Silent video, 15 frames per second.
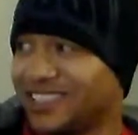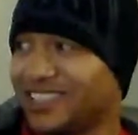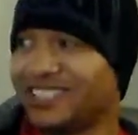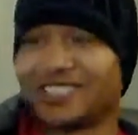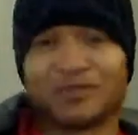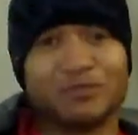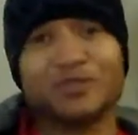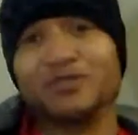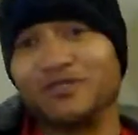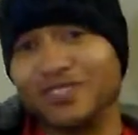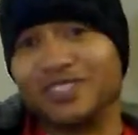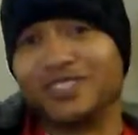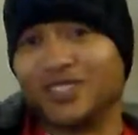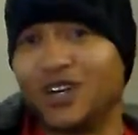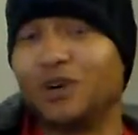This
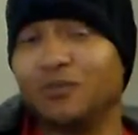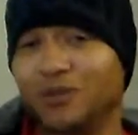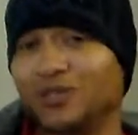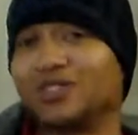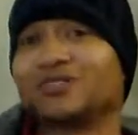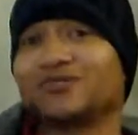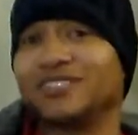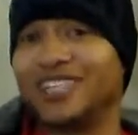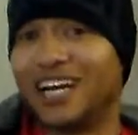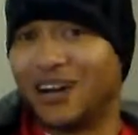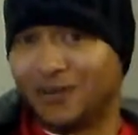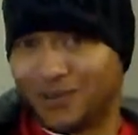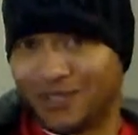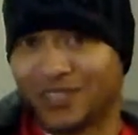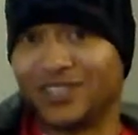movie is almost three
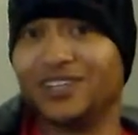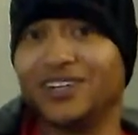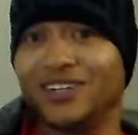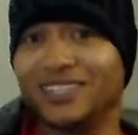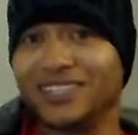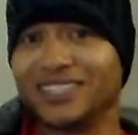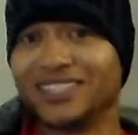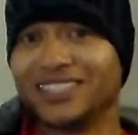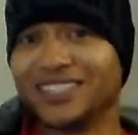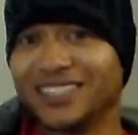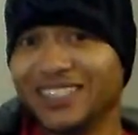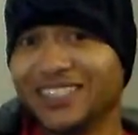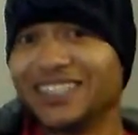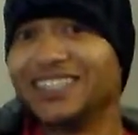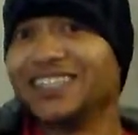hours long.
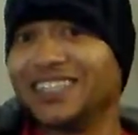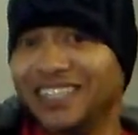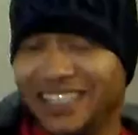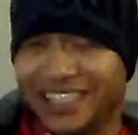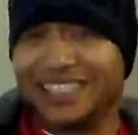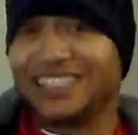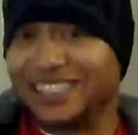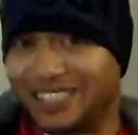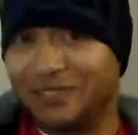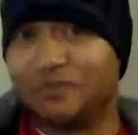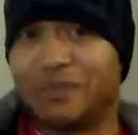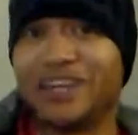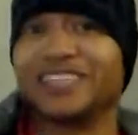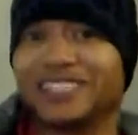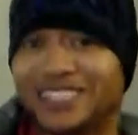He is
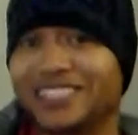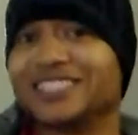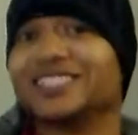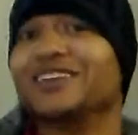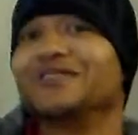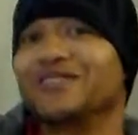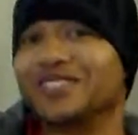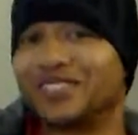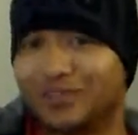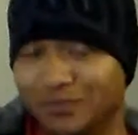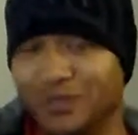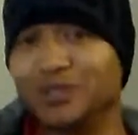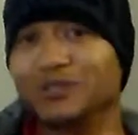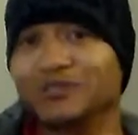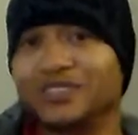the basis of this
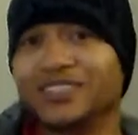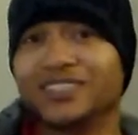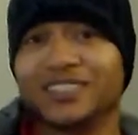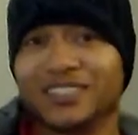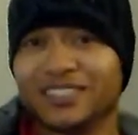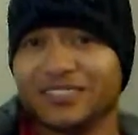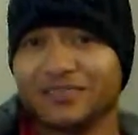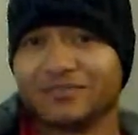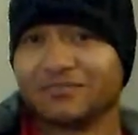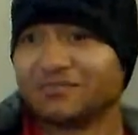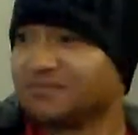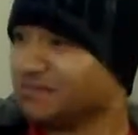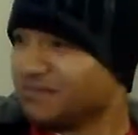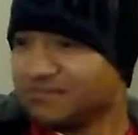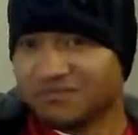movie.
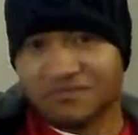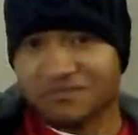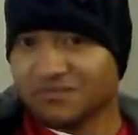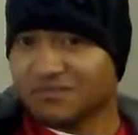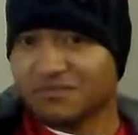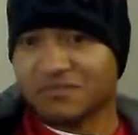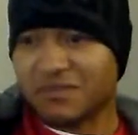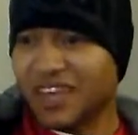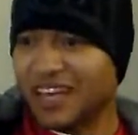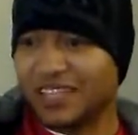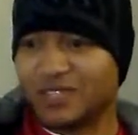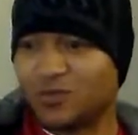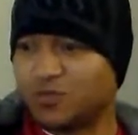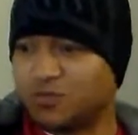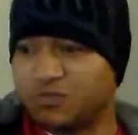
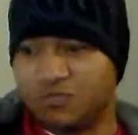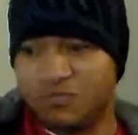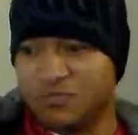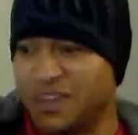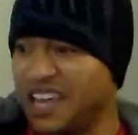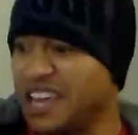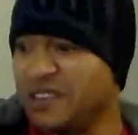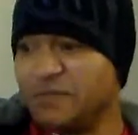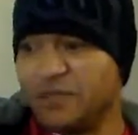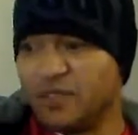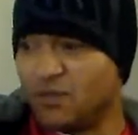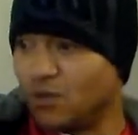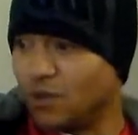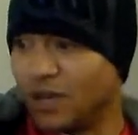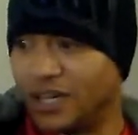Has
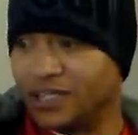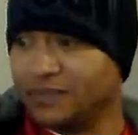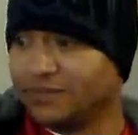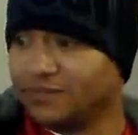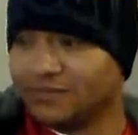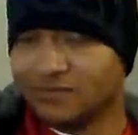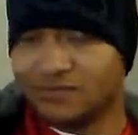maybe what?